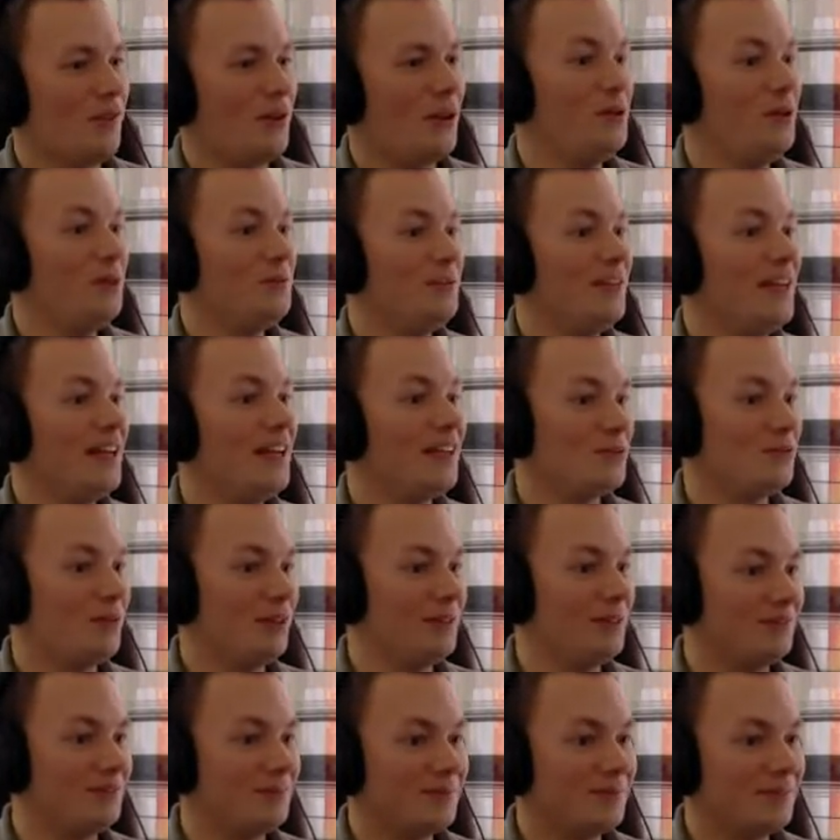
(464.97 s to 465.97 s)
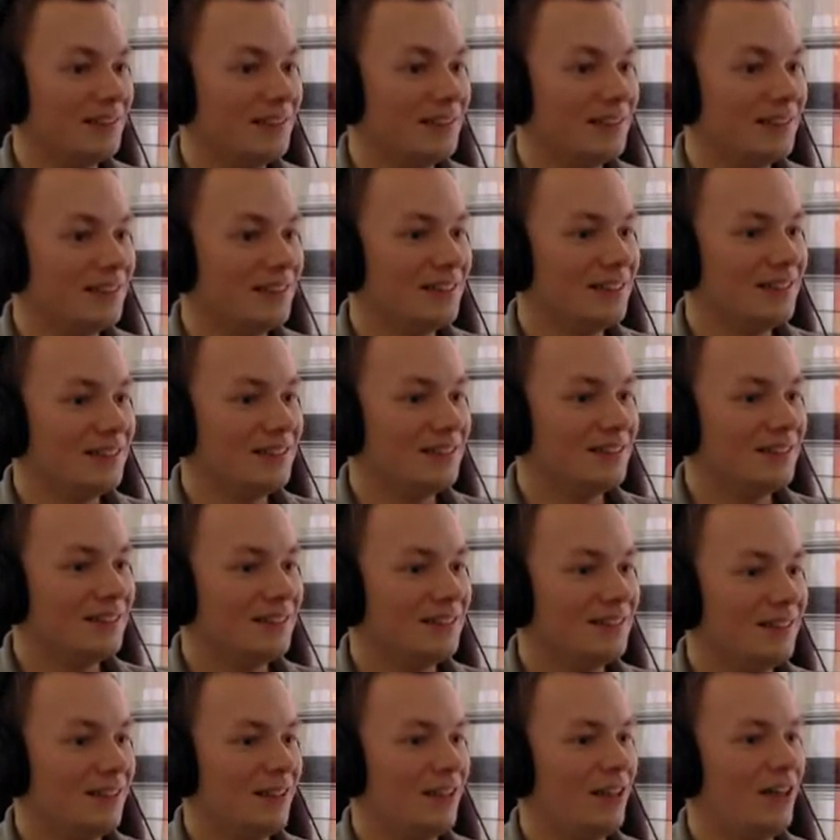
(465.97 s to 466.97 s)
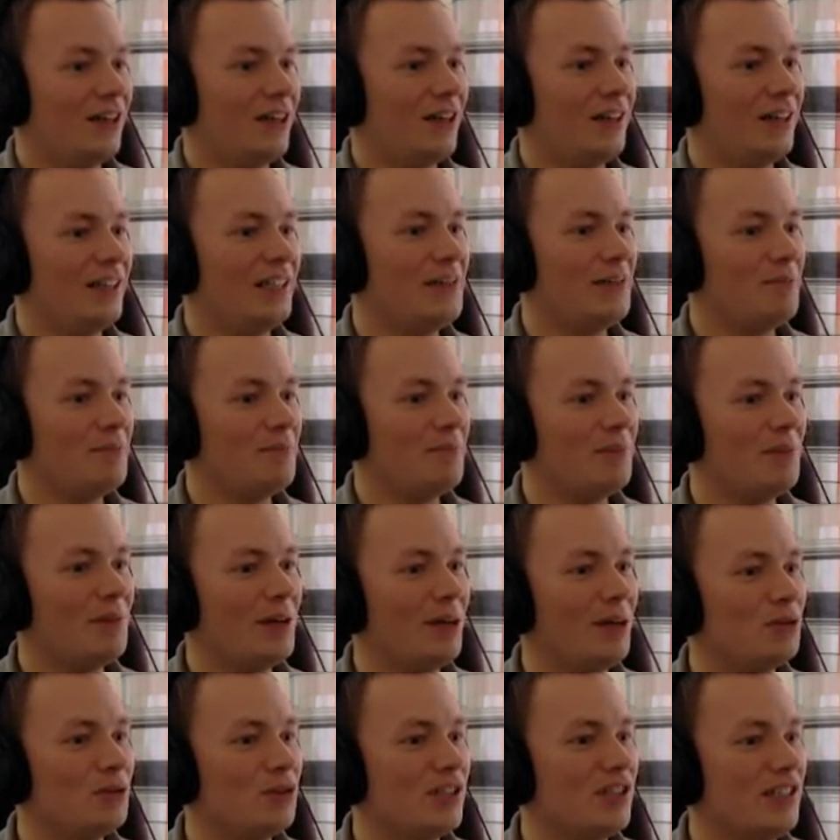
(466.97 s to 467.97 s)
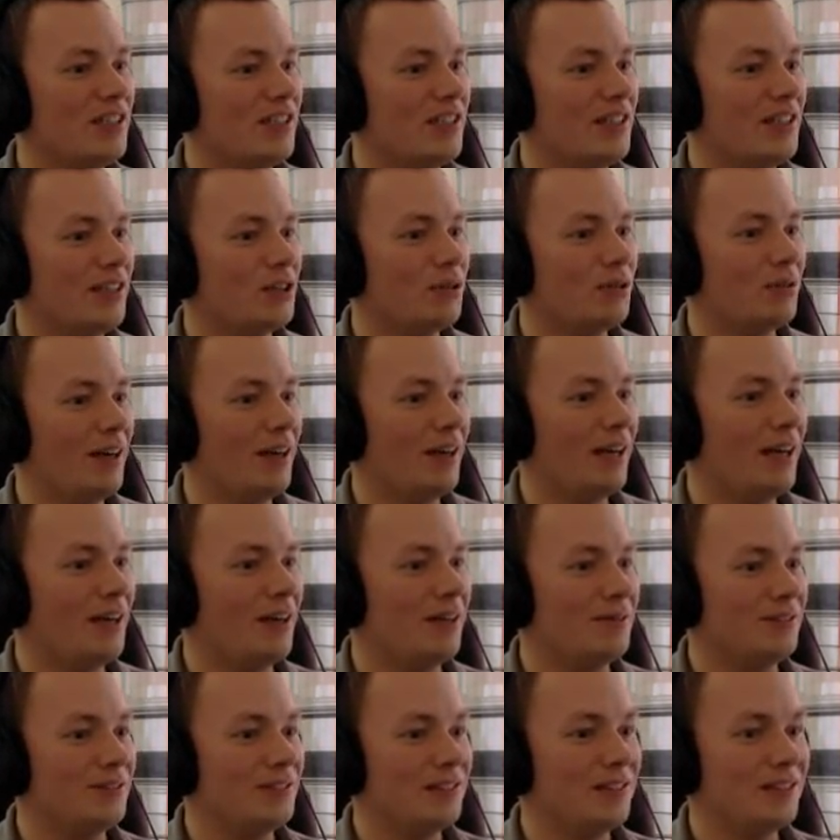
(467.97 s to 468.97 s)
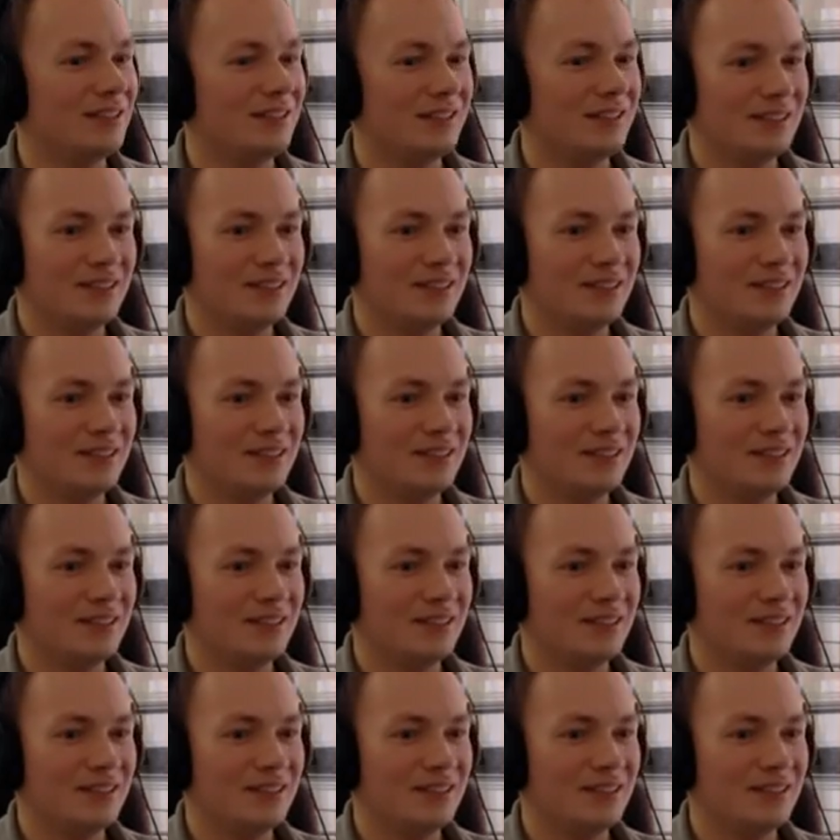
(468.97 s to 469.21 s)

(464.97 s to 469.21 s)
Oh, there goes one! Oh, he melts into the ground.